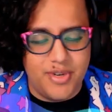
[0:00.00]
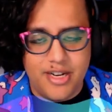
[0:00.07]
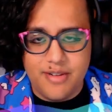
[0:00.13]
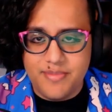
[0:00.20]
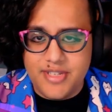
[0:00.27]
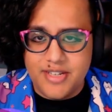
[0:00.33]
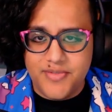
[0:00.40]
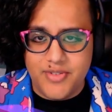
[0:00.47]

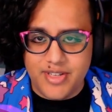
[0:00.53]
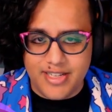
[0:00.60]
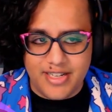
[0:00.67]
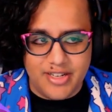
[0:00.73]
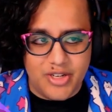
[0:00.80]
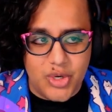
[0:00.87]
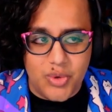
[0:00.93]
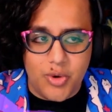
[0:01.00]
I'm definitely
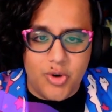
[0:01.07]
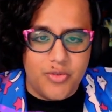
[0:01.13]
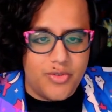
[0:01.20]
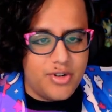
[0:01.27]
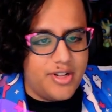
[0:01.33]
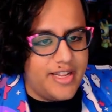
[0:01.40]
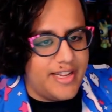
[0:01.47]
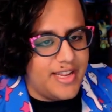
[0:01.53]
gonna go
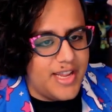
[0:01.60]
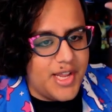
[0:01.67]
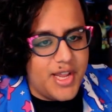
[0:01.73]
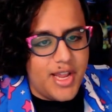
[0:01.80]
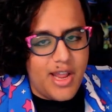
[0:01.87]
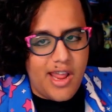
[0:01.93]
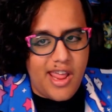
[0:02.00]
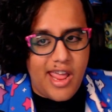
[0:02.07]
over like
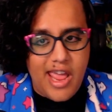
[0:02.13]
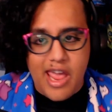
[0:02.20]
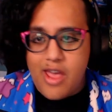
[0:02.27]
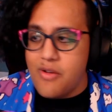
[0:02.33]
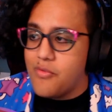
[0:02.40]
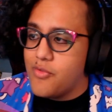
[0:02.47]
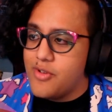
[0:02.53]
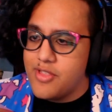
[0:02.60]

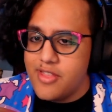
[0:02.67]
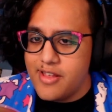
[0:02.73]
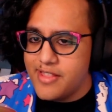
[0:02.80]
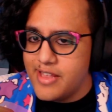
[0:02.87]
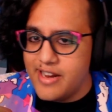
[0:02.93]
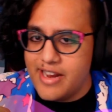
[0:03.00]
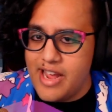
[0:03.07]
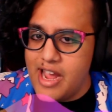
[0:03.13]
everything
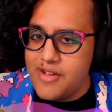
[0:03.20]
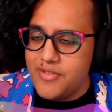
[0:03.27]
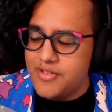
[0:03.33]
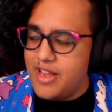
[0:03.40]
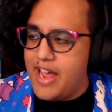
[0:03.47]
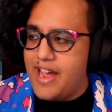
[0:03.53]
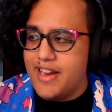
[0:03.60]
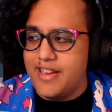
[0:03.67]
that I
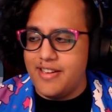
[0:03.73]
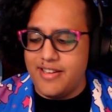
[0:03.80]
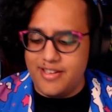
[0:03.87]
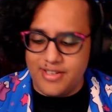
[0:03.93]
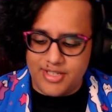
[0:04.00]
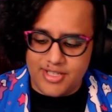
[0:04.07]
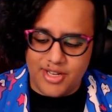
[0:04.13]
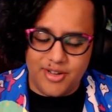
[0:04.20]
added
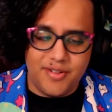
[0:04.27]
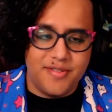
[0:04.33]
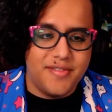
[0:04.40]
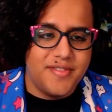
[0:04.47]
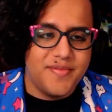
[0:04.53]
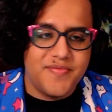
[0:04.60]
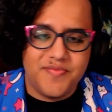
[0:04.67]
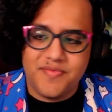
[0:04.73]
in. So,
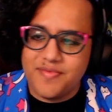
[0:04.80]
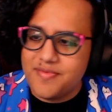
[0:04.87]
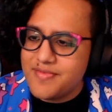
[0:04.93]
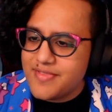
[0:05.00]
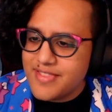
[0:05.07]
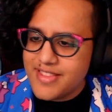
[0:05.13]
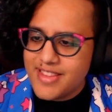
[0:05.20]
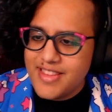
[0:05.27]

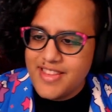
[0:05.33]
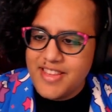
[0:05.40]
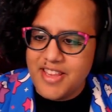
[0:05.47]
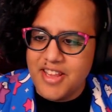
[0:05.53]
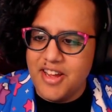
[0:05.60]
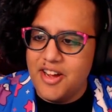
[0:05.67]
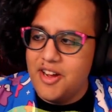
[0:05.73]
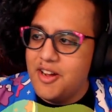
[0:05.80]

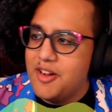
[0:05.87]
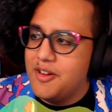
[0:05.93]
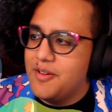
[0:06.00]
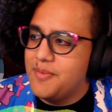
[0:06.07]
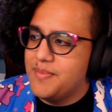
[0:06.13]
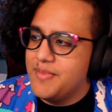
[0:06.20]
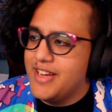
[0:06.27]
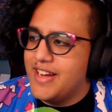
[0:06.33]

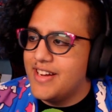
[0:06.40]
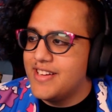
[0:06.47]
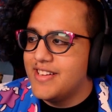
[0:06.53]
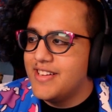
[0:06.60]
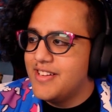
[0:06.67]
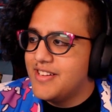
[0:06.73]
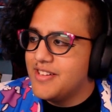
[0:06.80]
yeah.